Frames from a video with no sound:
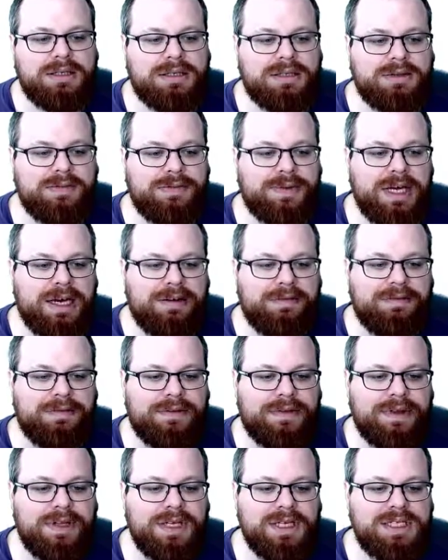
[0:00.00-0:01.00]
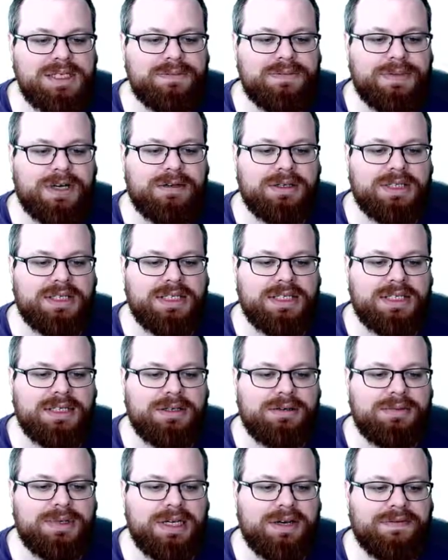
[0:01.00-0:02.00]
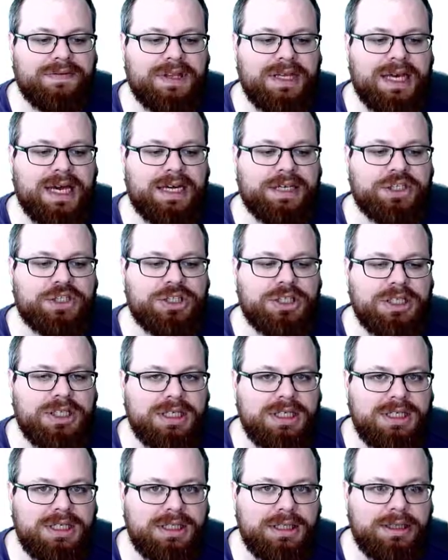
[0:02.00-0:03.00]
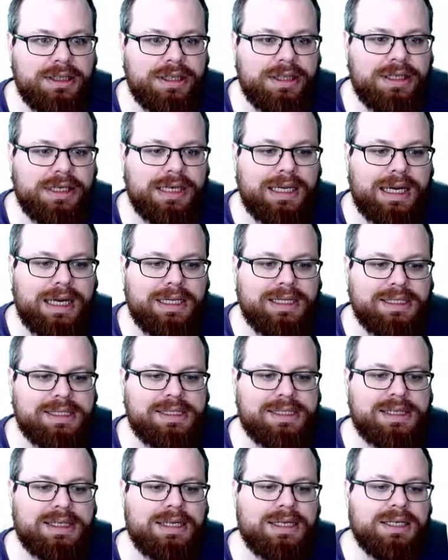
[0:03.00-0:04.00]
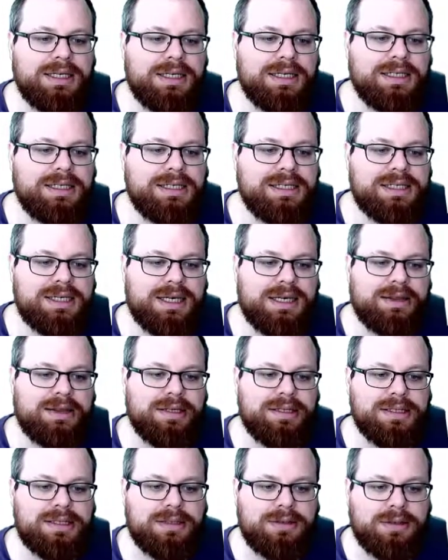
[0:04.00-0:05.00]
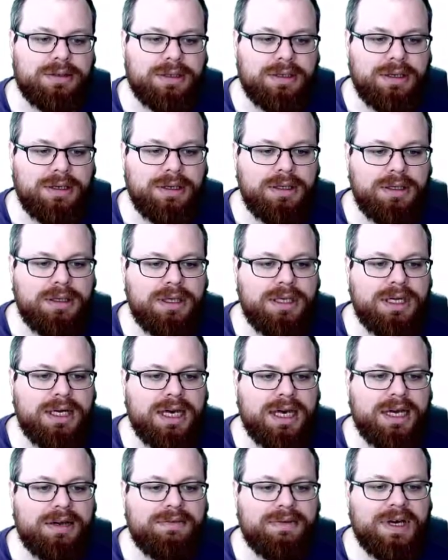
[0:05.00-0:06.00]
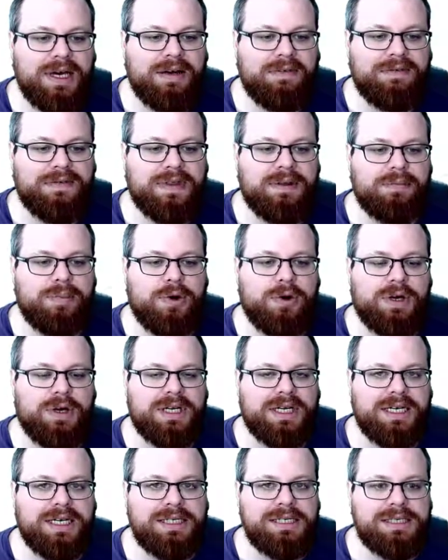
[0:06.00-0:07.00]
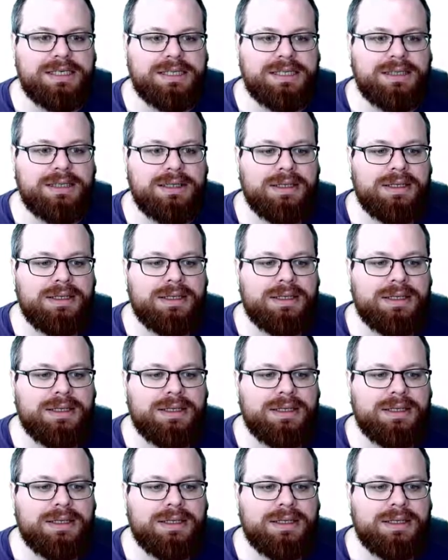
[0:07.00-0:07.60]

So we have this part here, we have the edge E that lies inside the circle, and we have the point S.